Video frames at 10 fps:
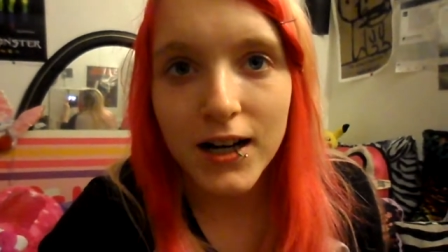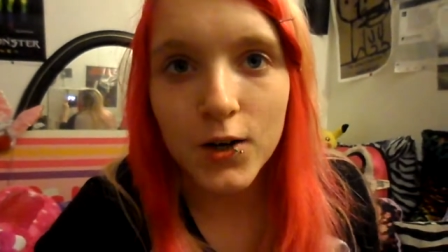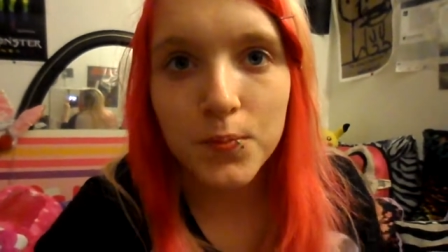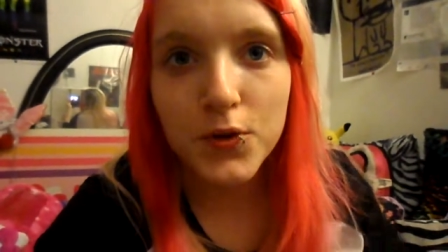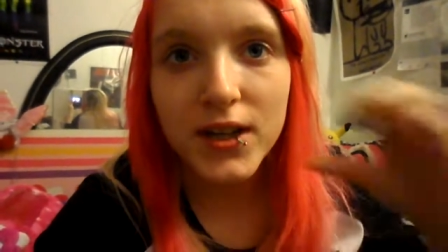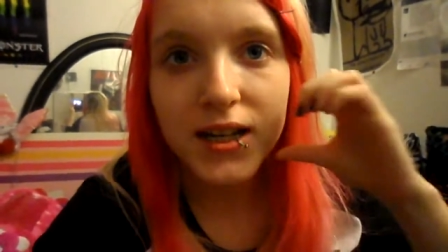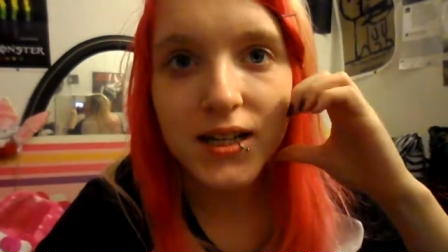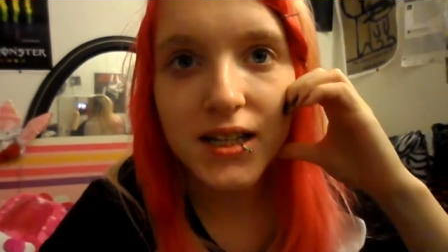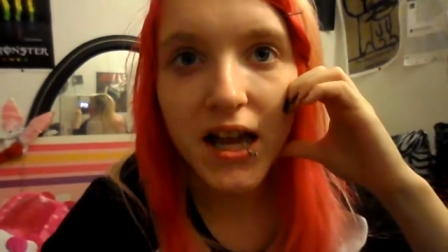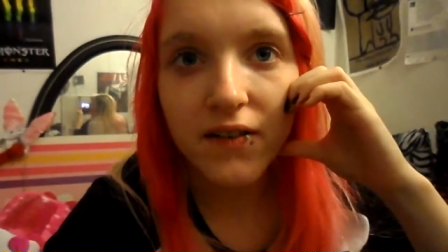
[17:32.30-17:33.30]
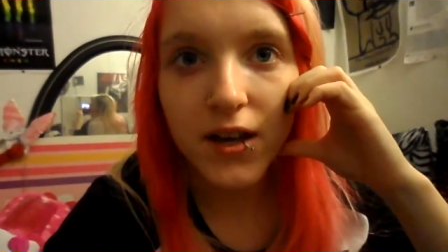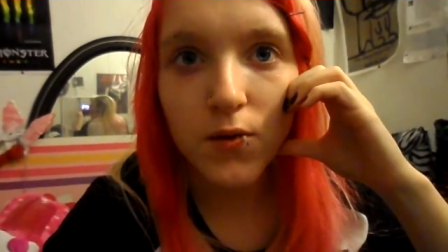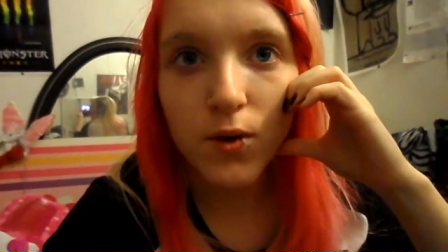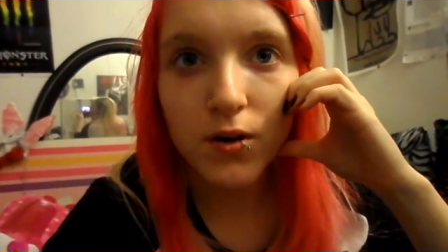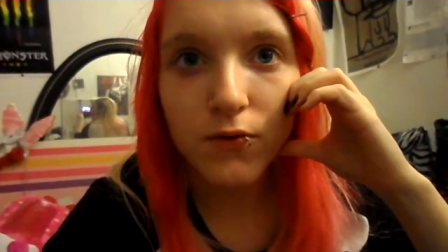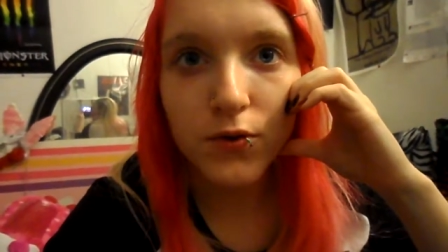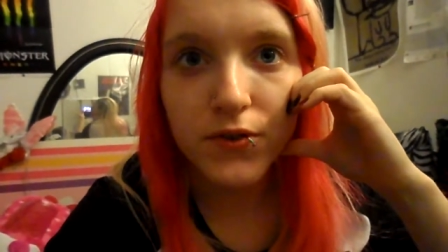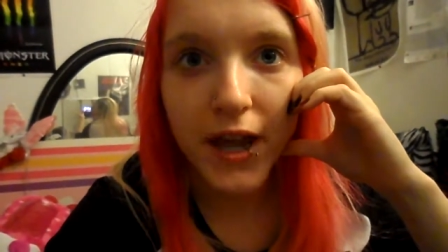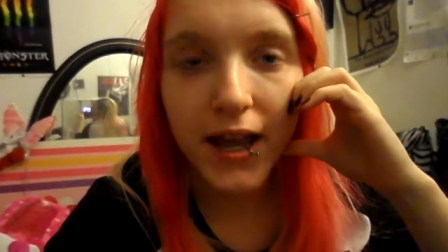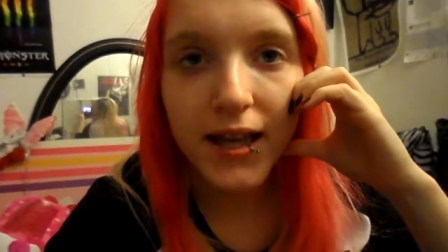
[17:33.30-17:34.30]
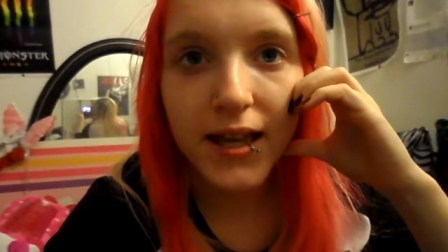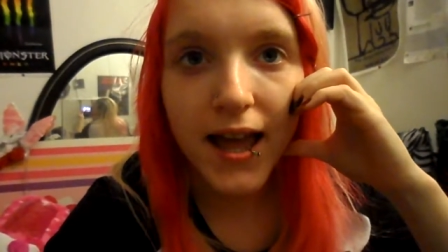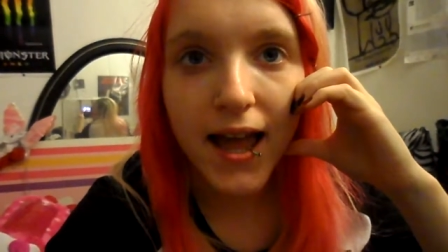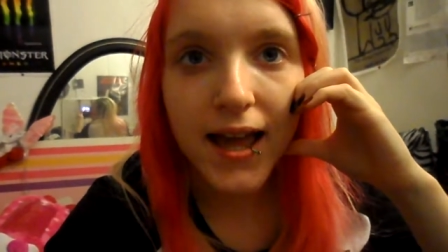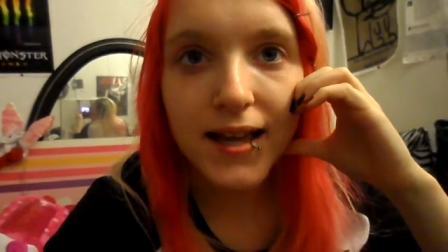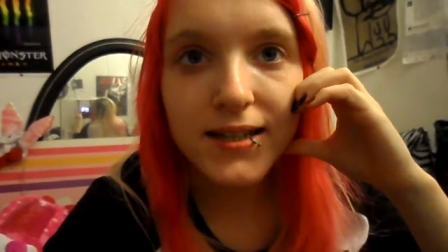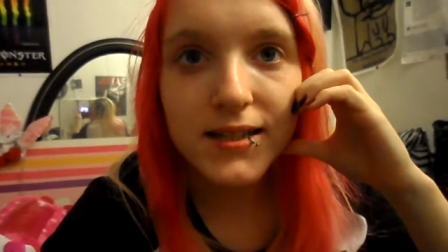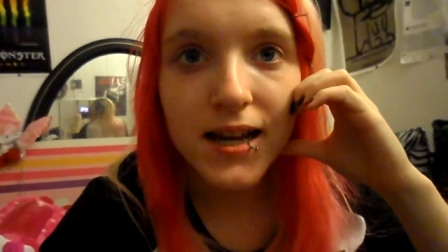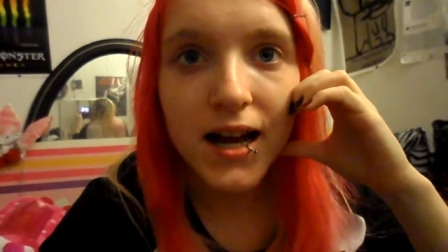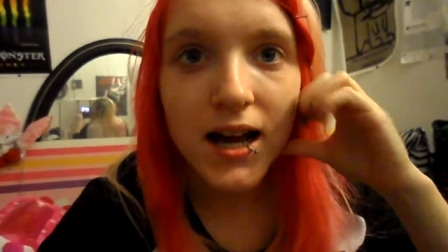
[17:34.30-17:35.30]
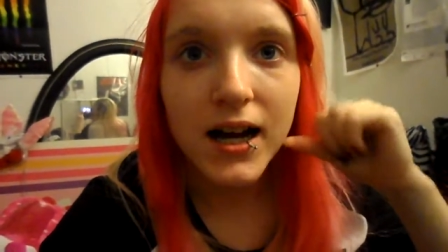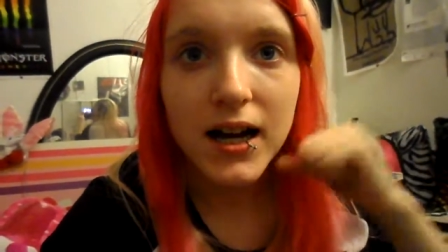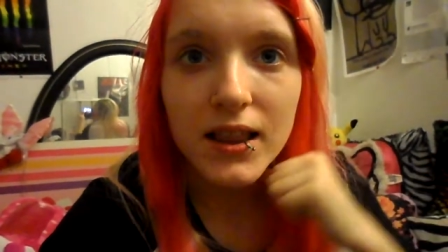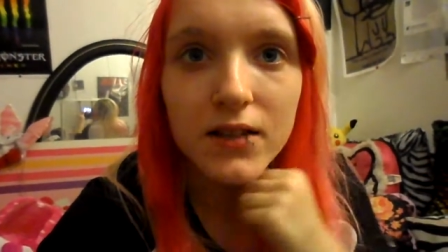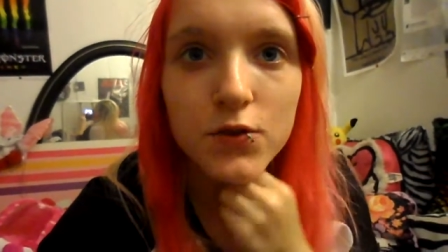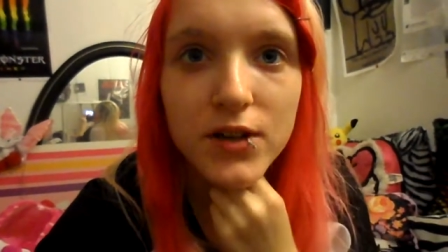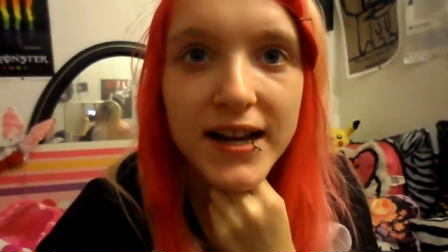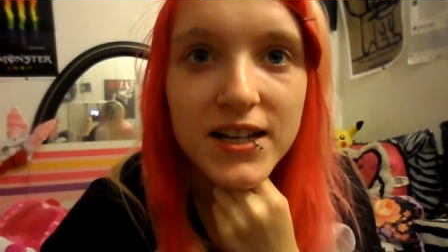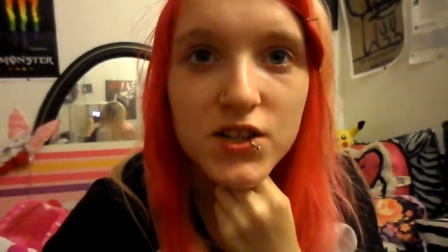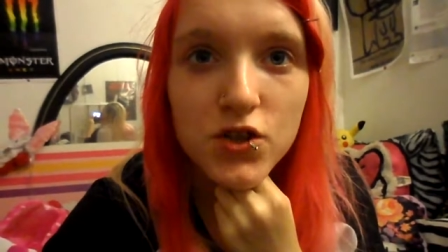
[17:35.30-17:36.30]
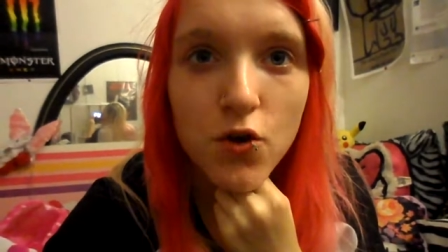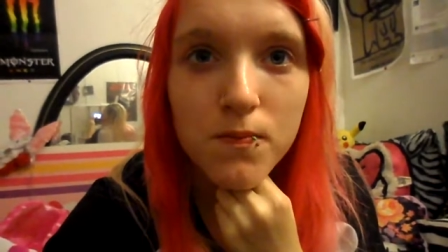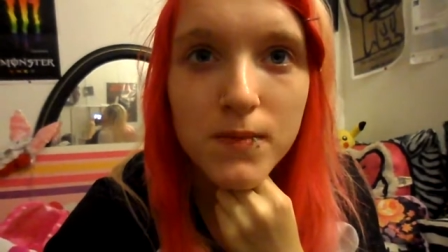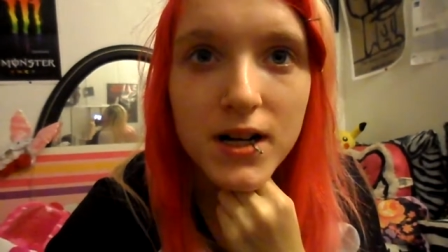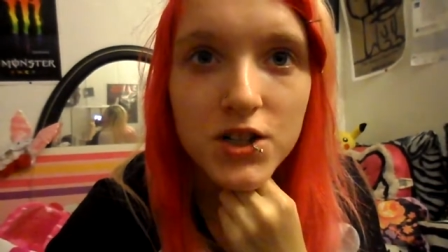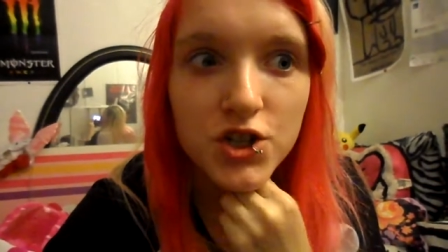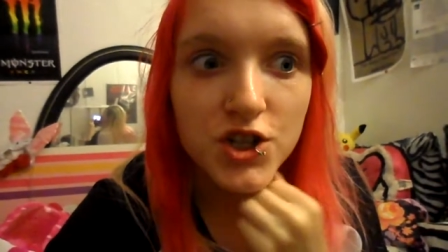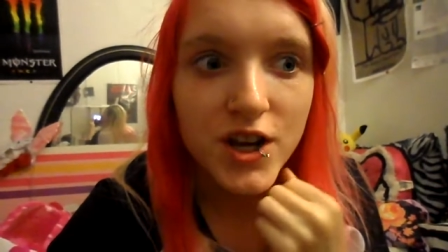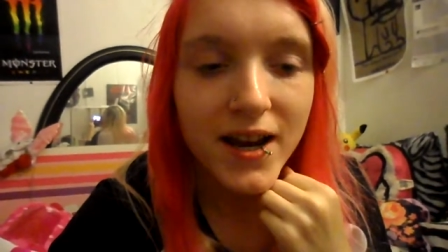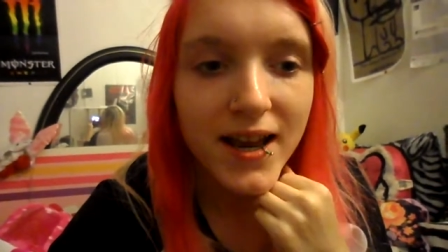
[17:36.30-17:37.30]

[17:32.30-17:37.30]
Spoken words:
I hope you kitties have a wonderful day, and I love you guys so much.